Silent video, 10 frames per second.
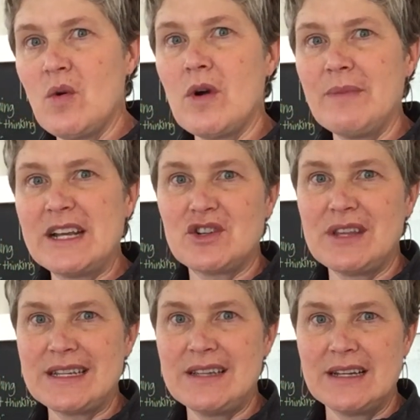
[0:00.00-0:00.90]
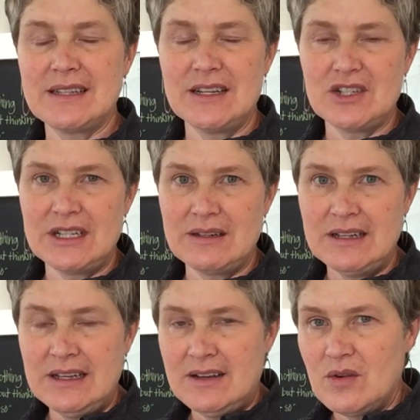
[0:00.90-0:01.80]
or make sure that it's not touching
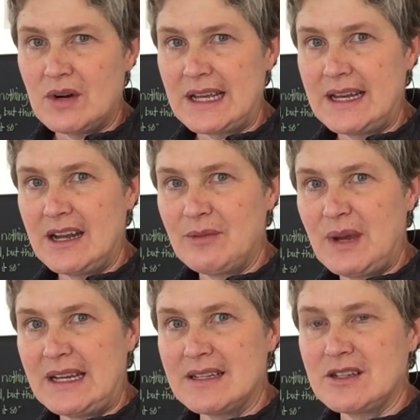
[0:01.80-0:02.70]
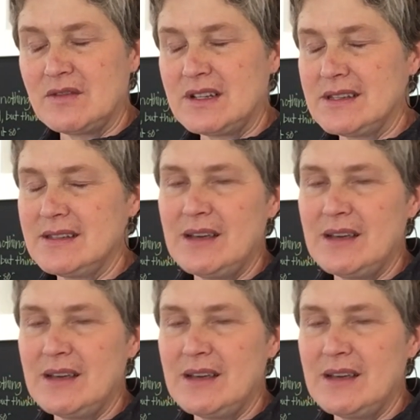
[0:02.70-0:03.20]
or getting on painted surfaces.